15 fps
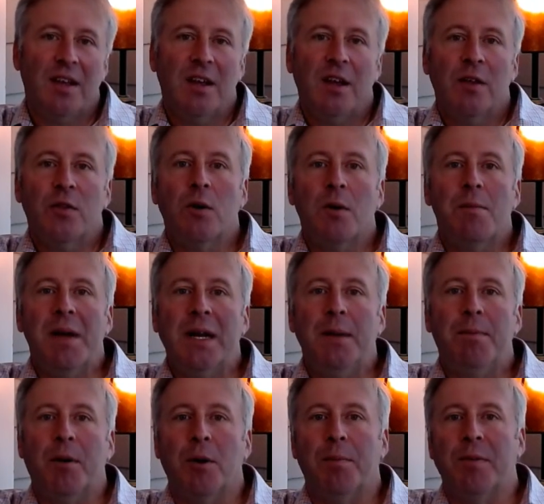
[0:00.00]
There are many
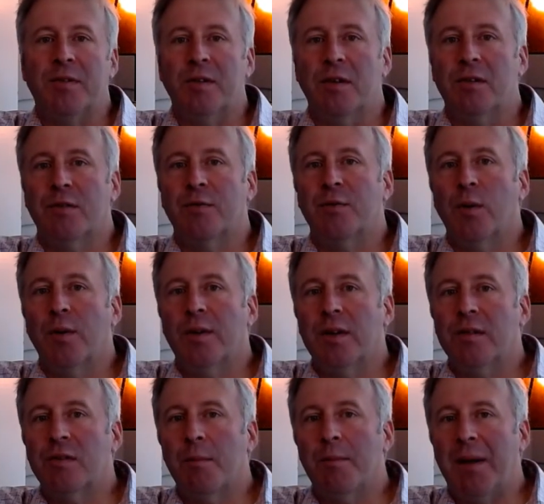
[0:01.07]
purposes for
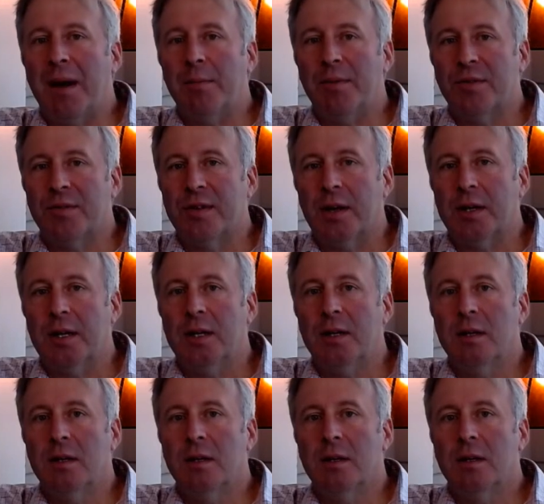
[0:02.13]
this Bible study.
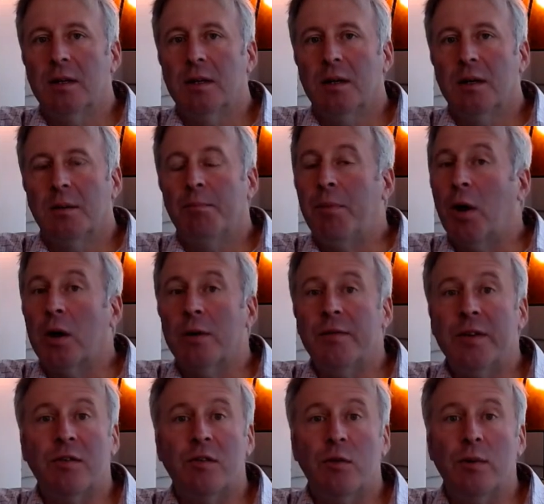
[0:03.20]
Part of
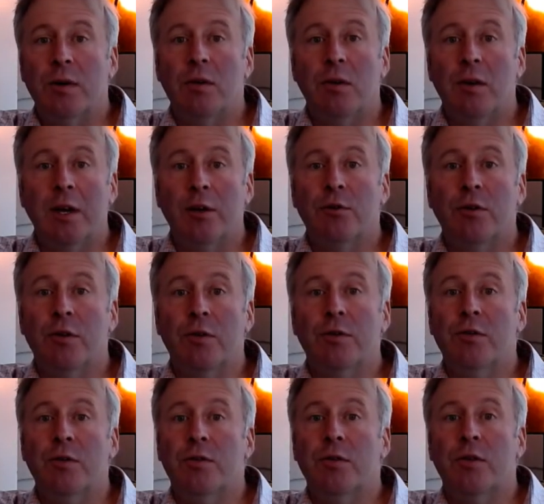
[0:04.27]
it's to introduce
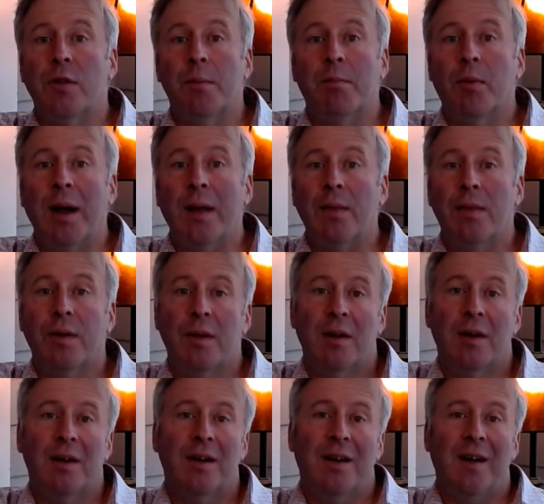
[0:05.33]
you to the breadth
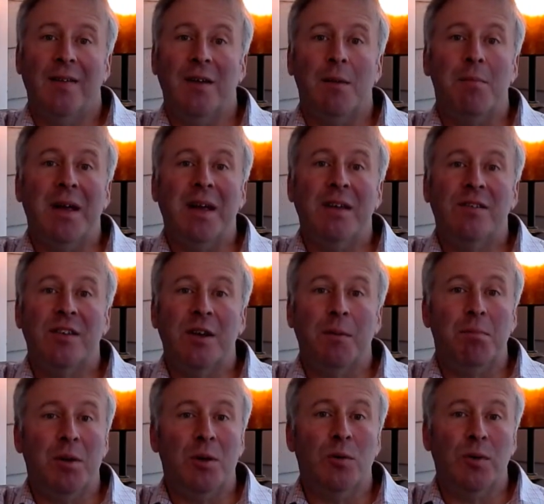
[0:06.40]
and the amazing
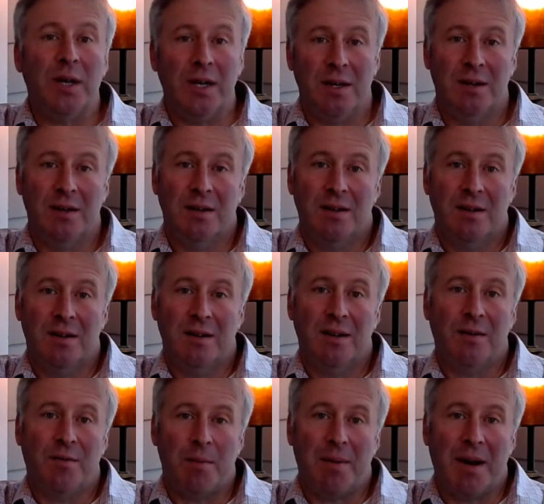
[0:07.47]
beauty of
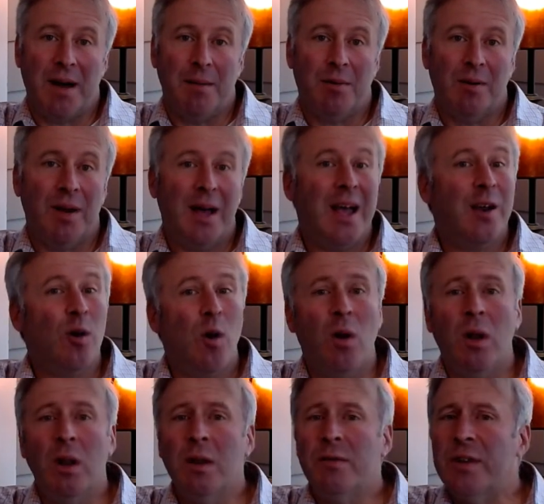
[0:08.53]
the Bible and
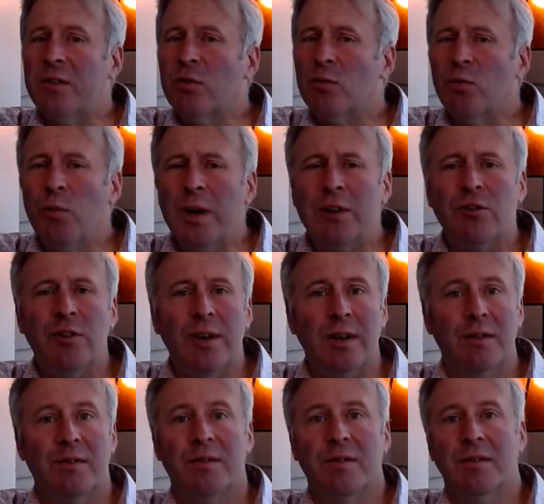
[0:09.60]
all of its richness.